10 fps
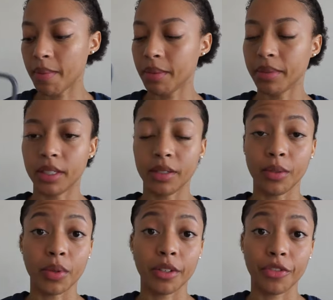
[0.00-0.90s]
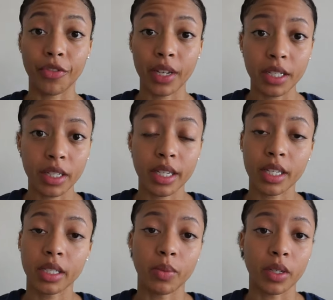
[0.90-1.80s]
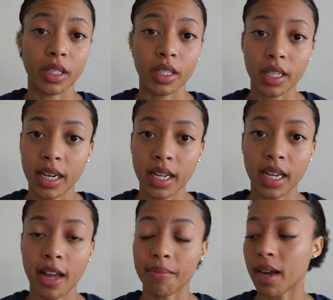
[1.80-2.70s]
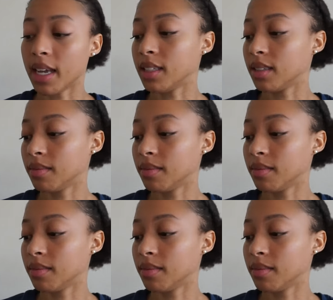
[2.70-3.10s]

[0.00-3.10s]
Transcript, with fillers: I'm able to finish this in one sitting. I'm not